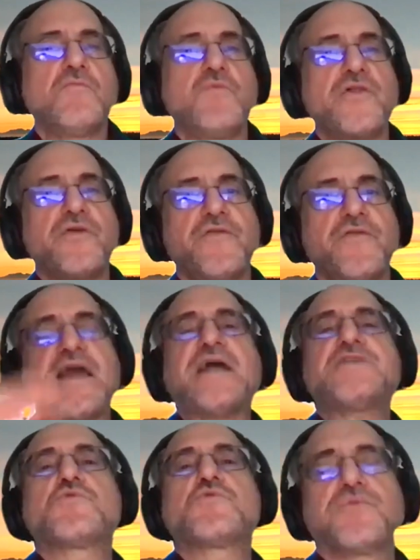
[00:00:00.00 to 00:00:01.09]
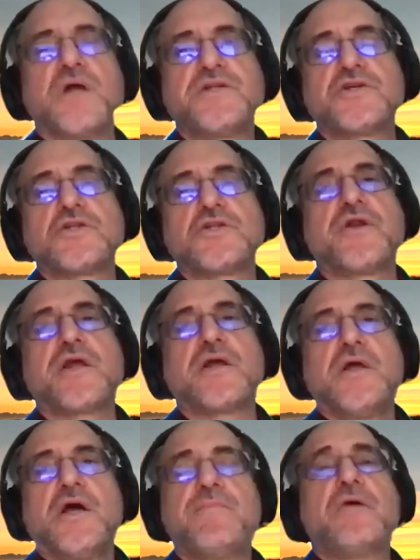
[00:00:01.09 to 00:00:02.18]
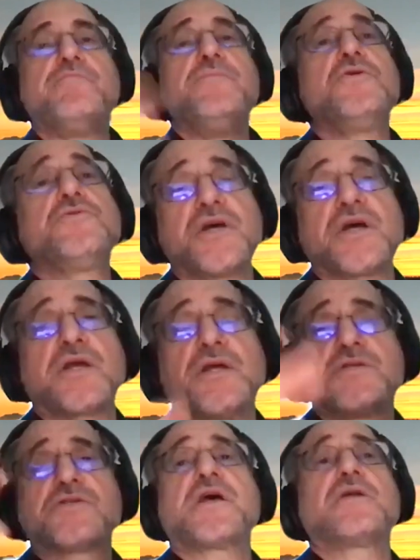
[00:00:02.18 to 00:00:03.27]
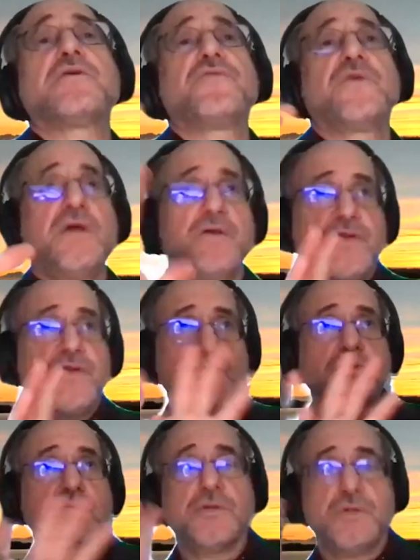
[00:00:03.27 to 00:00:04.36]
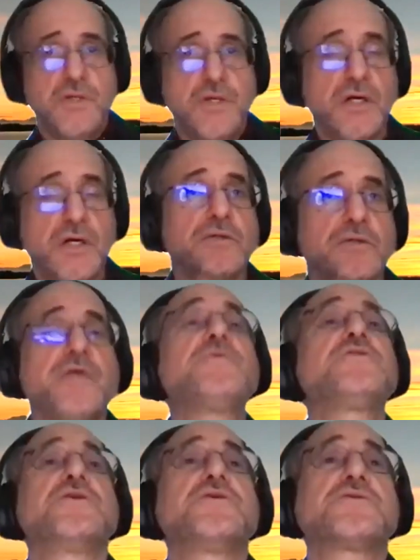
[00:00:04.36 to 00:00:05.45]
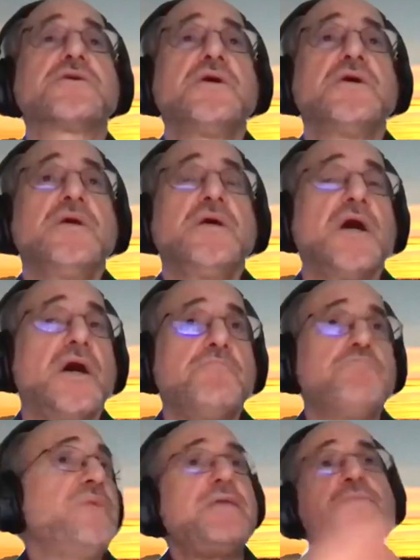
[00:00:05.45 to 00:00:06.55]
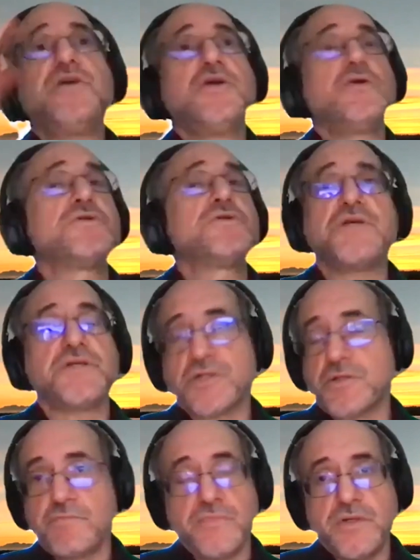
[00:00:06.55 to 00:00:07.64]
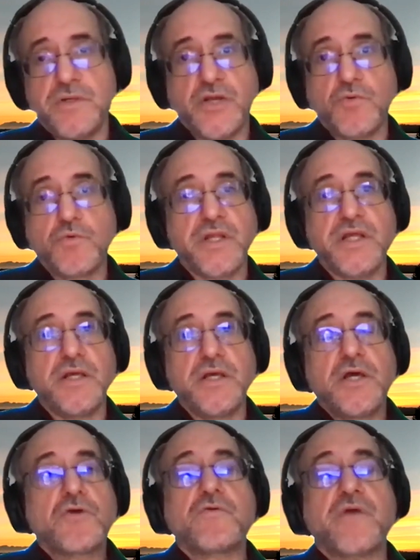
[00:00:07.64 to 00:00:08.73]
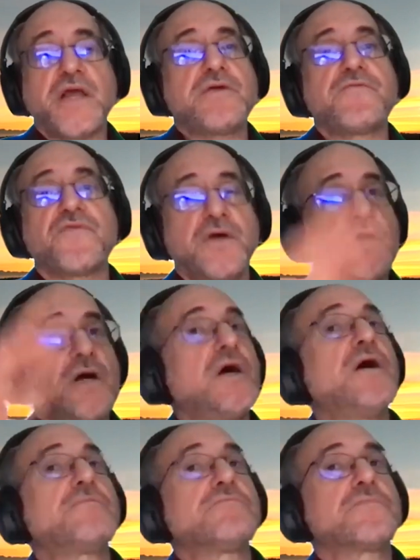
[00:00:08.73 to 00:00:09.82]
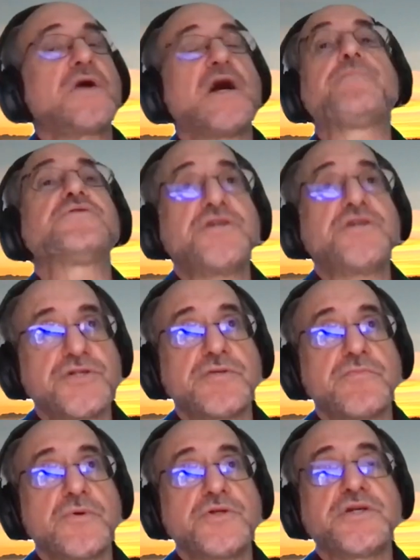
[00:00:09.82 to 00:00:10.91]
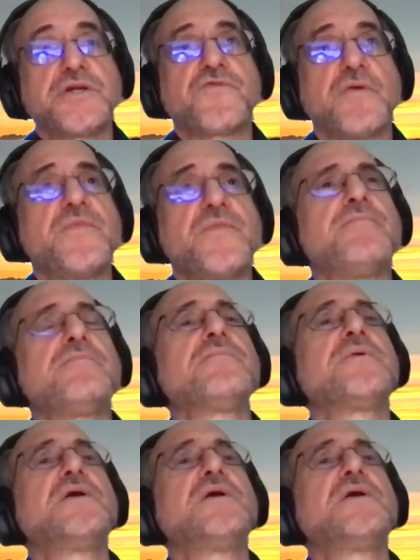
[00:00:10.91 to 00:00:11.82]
whether if GANs were applied to learning about music instead of visual images, maybe you would see some equally creative compositions emerging from them.